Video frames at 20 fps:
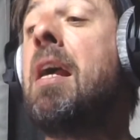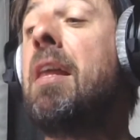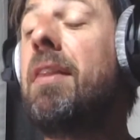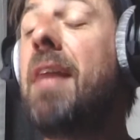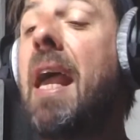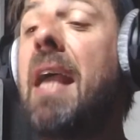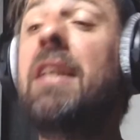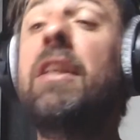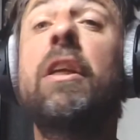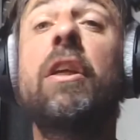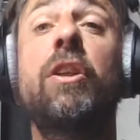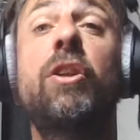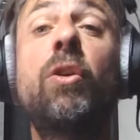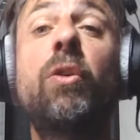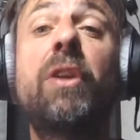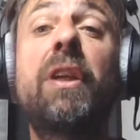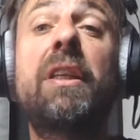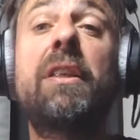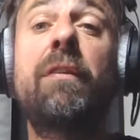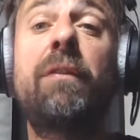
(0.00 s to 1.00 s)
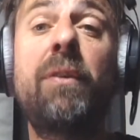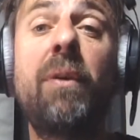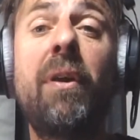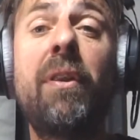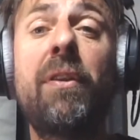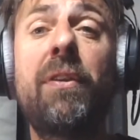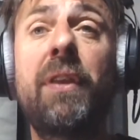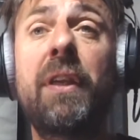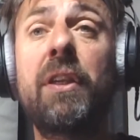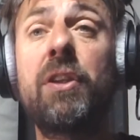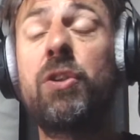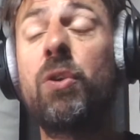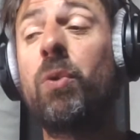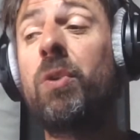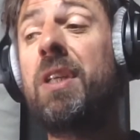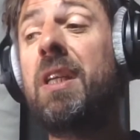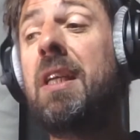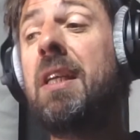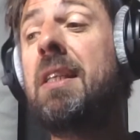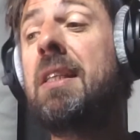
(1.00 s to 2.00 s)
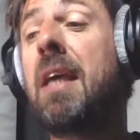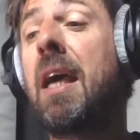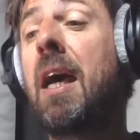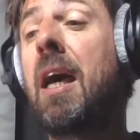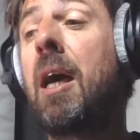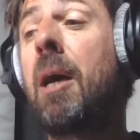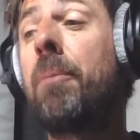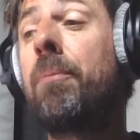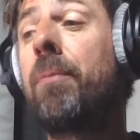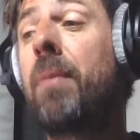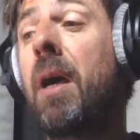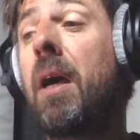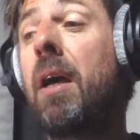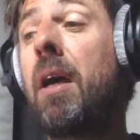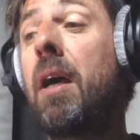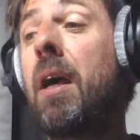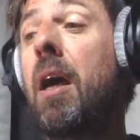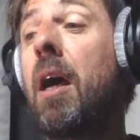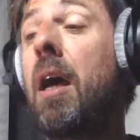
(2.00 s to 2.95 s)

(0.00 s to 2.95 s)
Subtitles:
Then you'll need a few other things. You'll need to